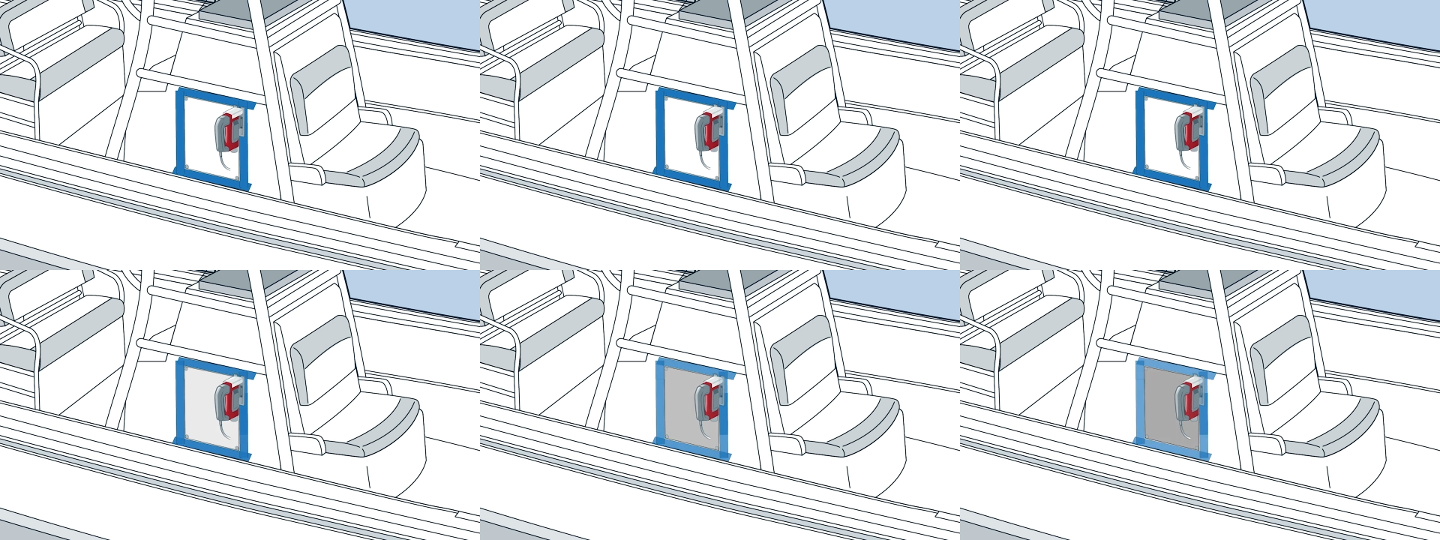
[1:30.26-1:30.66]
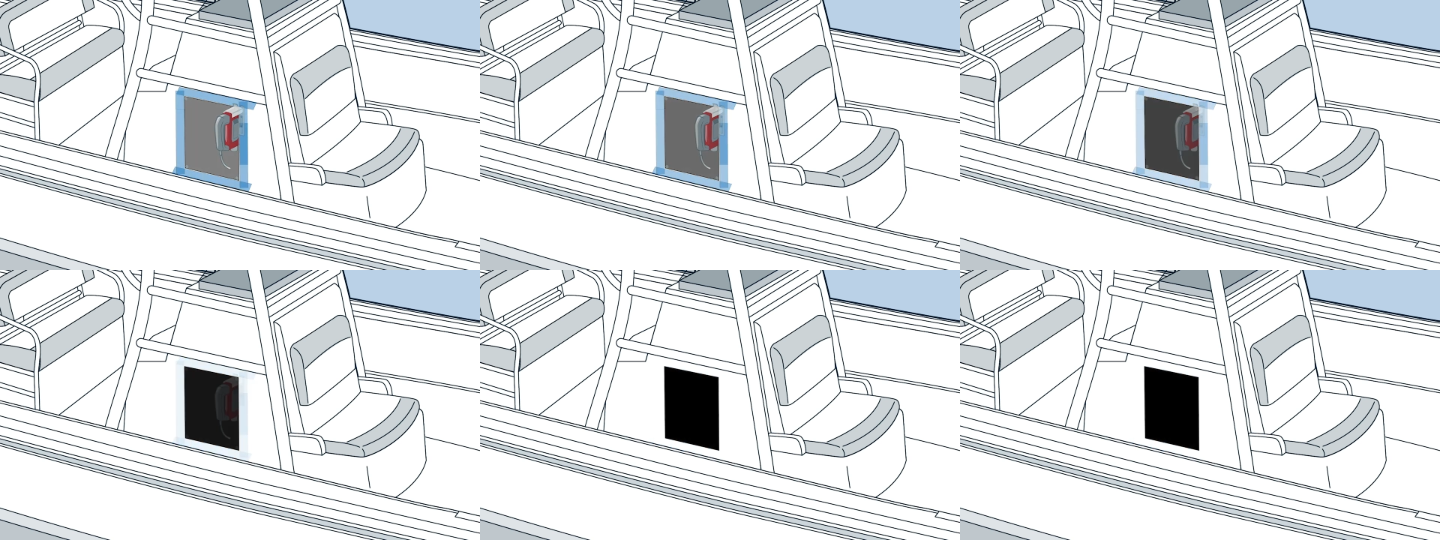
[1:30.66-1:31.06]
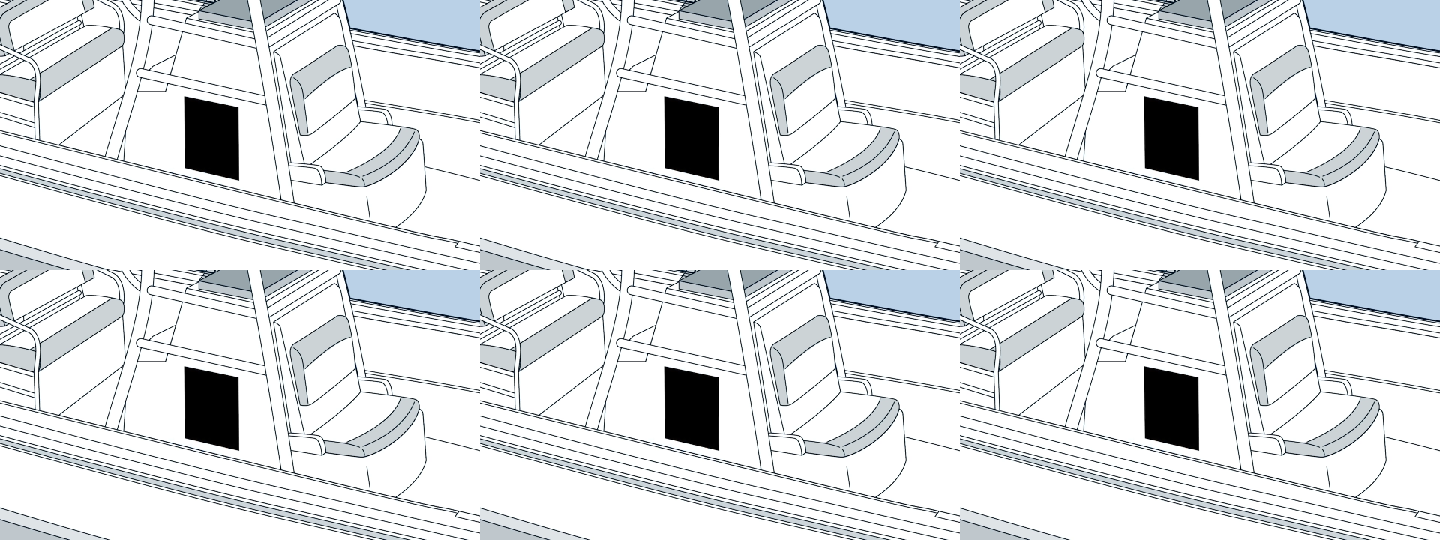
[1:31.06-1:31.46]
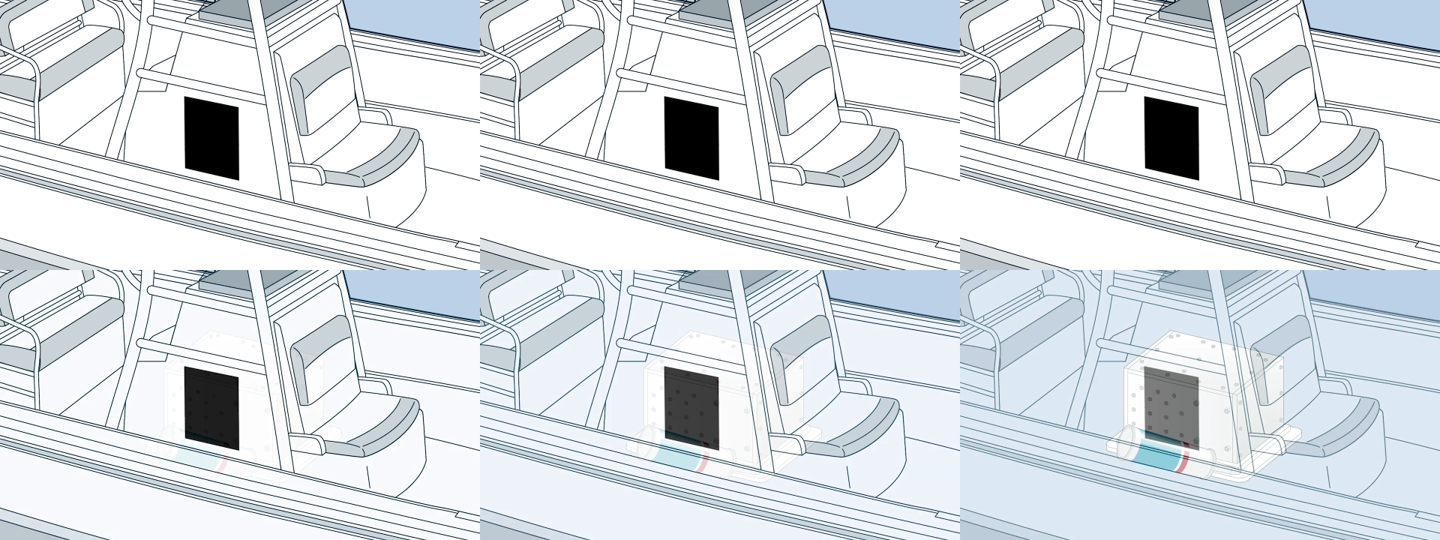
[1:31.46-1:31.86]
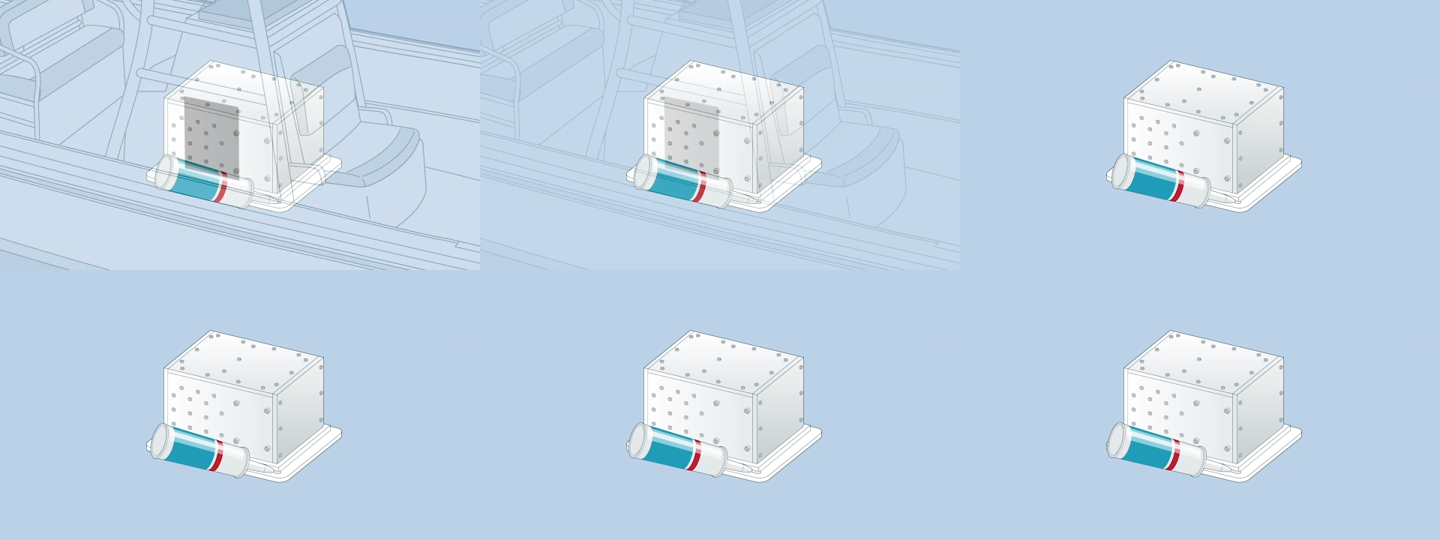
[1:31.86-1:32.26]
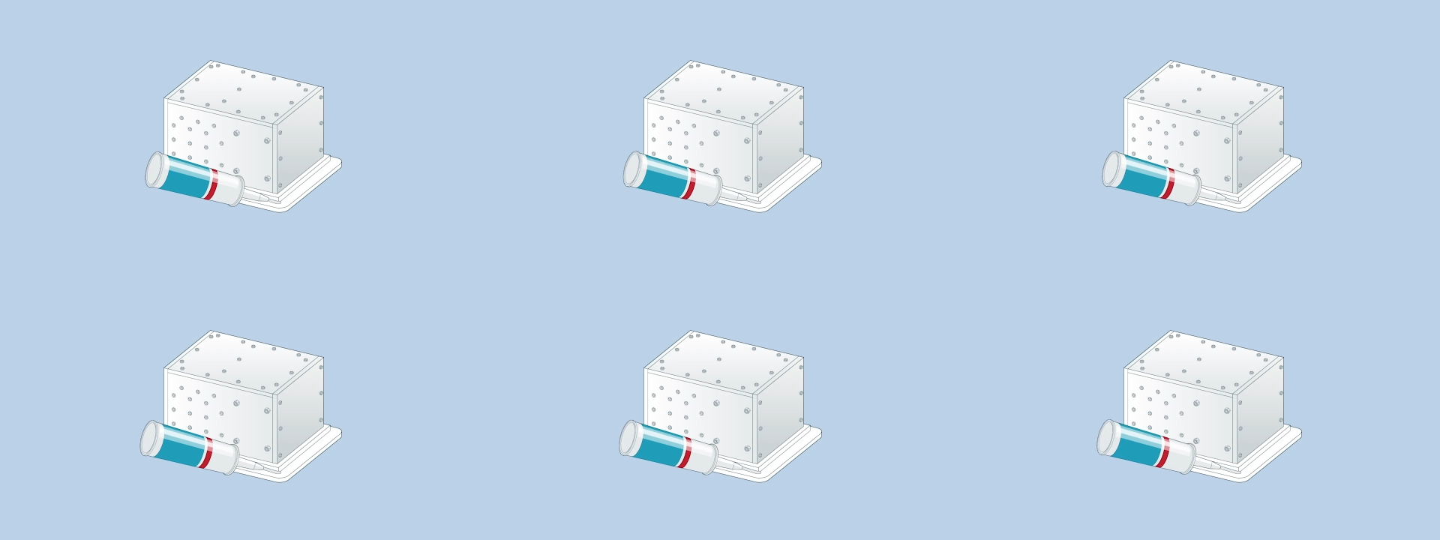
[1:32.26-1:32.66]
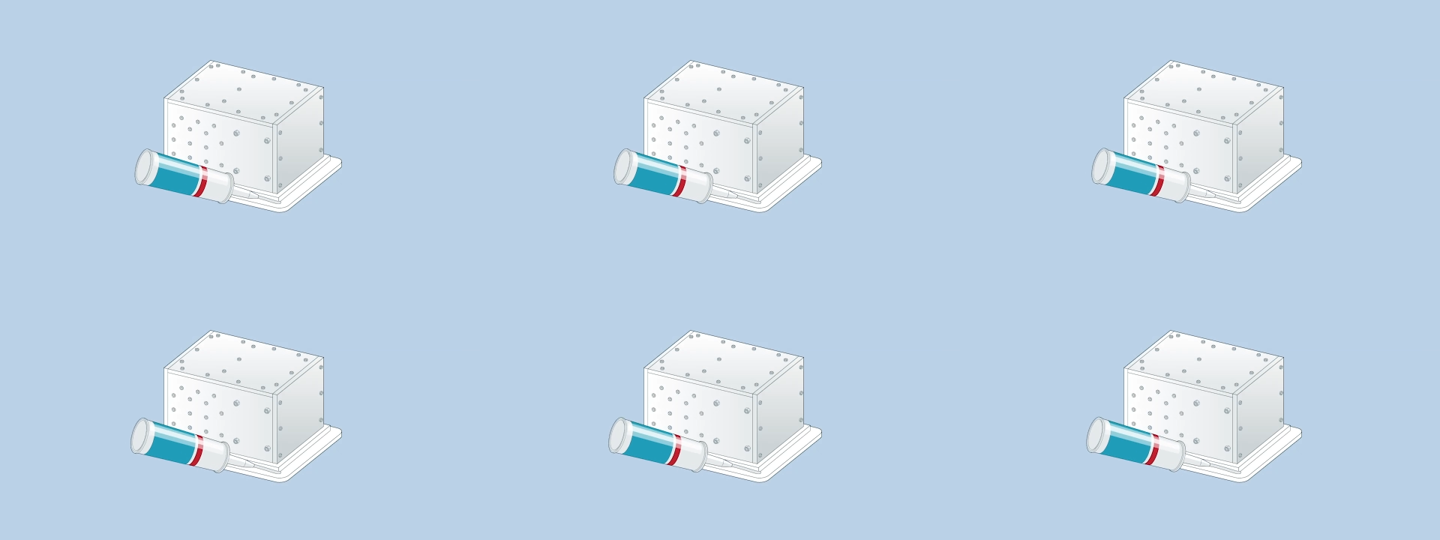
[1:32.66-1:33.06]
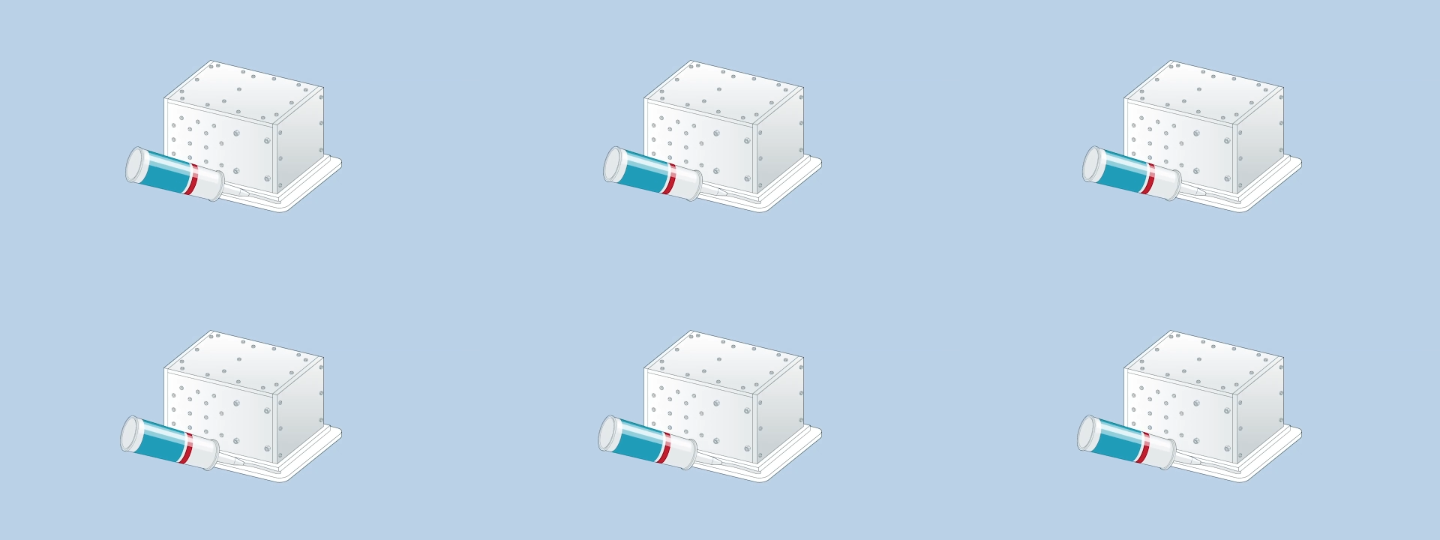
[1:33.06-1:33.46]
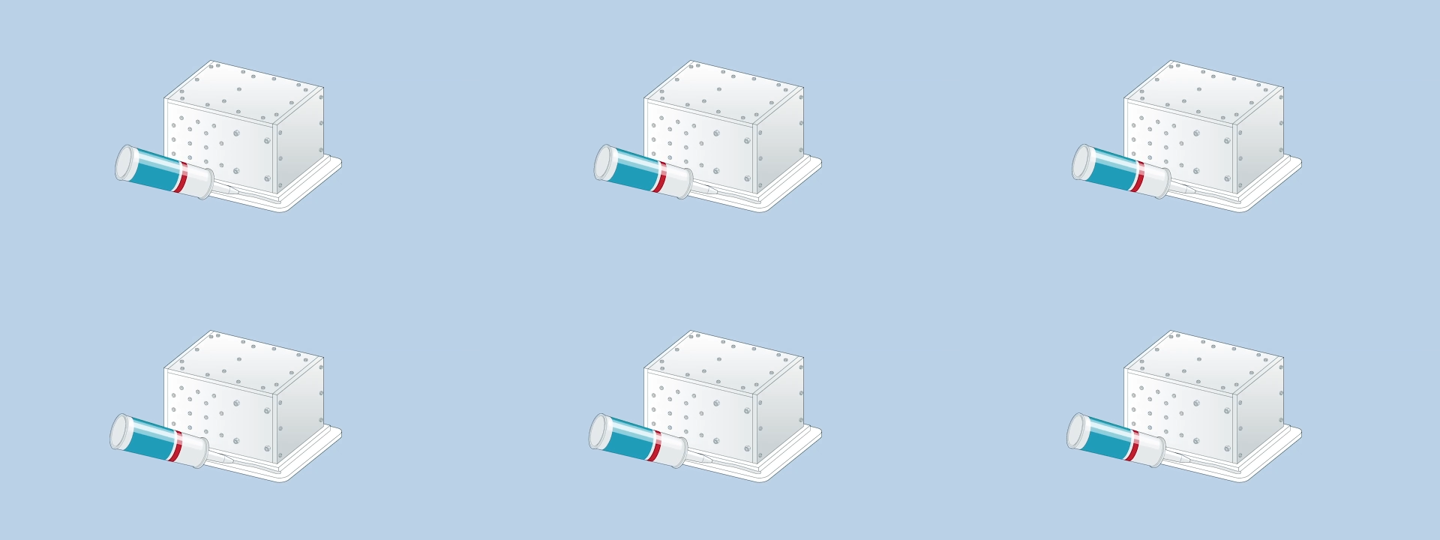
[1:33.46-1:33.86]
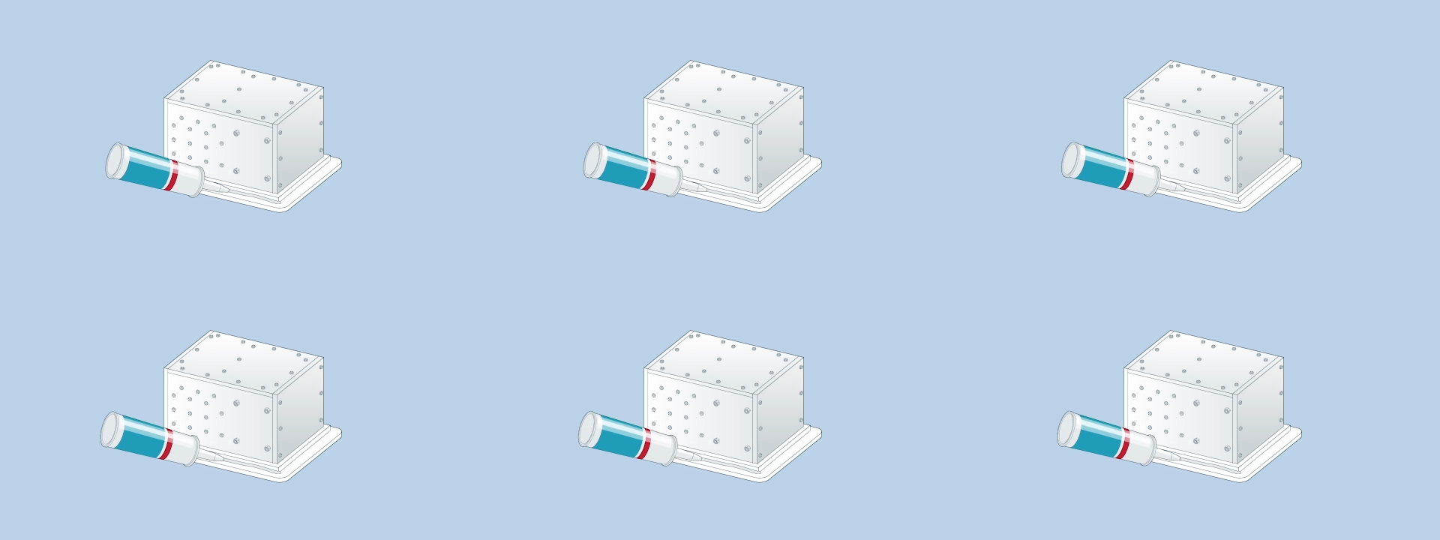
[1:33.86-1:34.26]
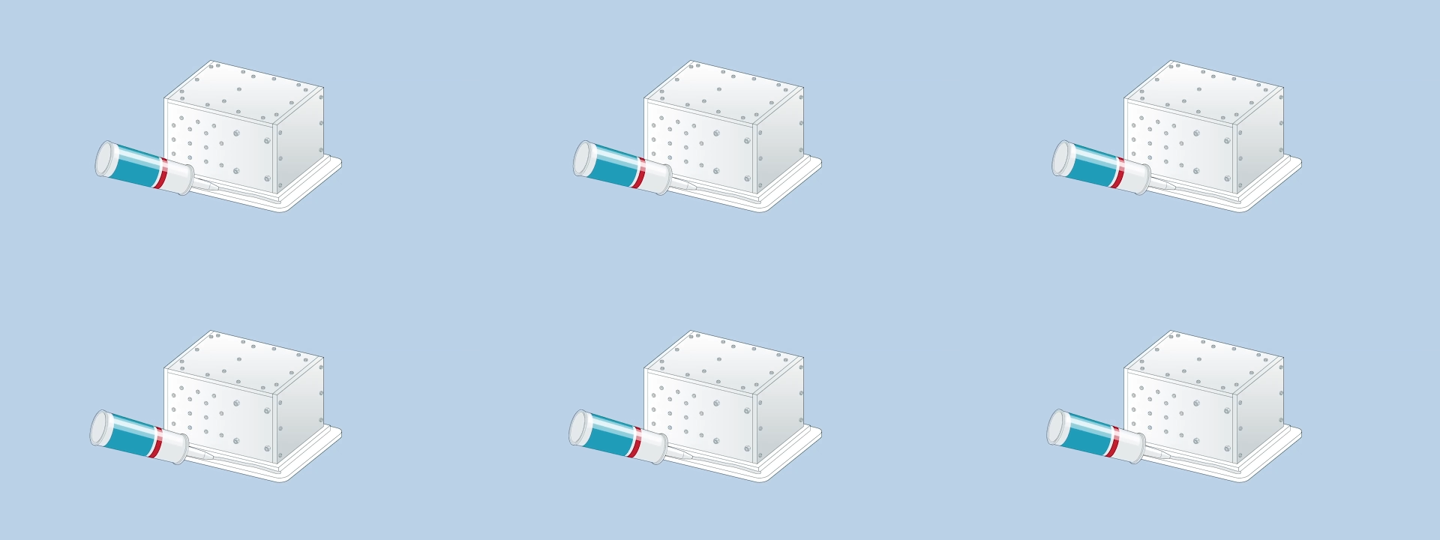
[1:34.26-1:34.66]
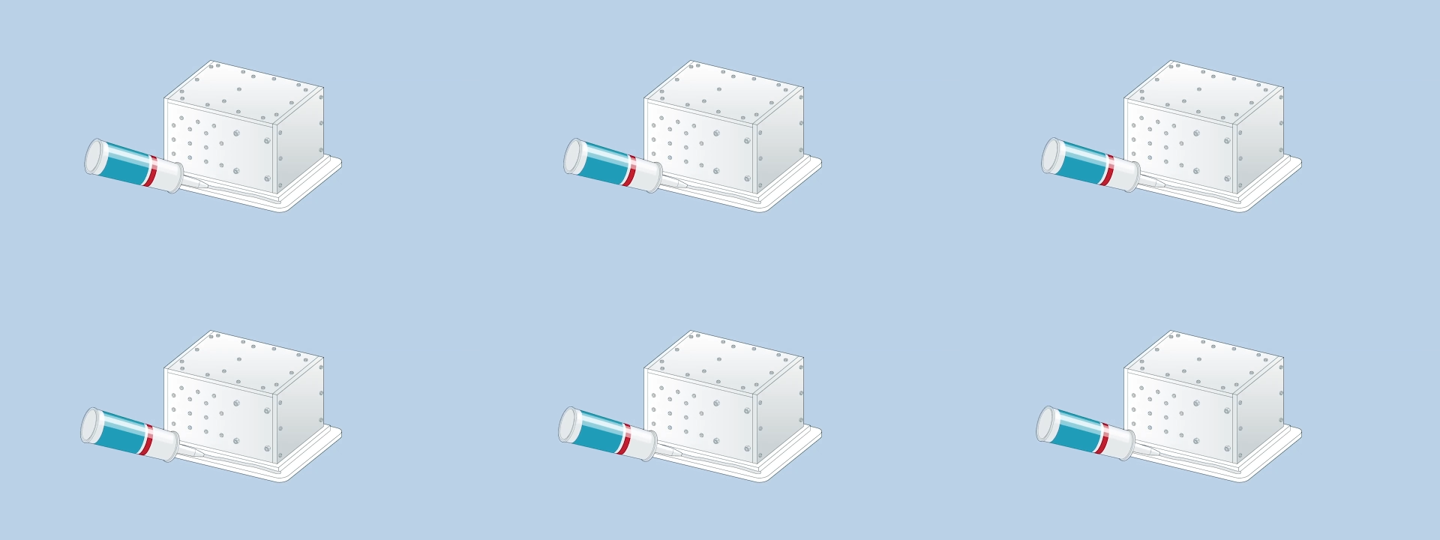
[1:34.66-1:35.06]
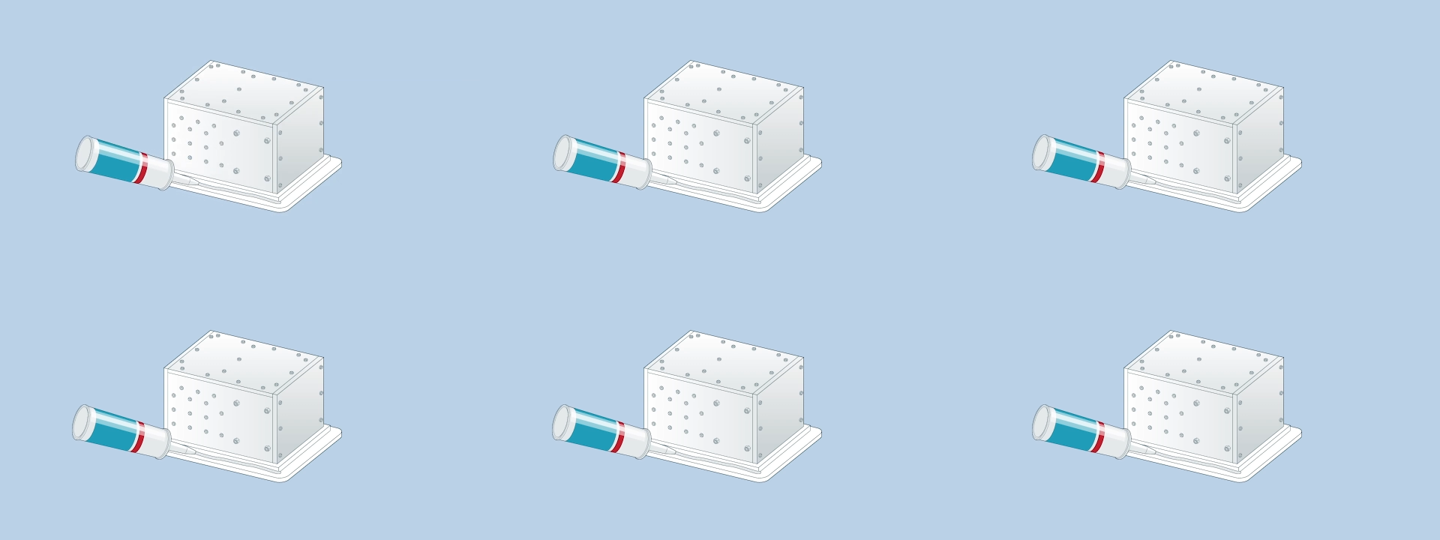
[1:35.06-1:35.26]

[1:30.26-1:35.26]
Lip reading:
[unreadable: no face in view]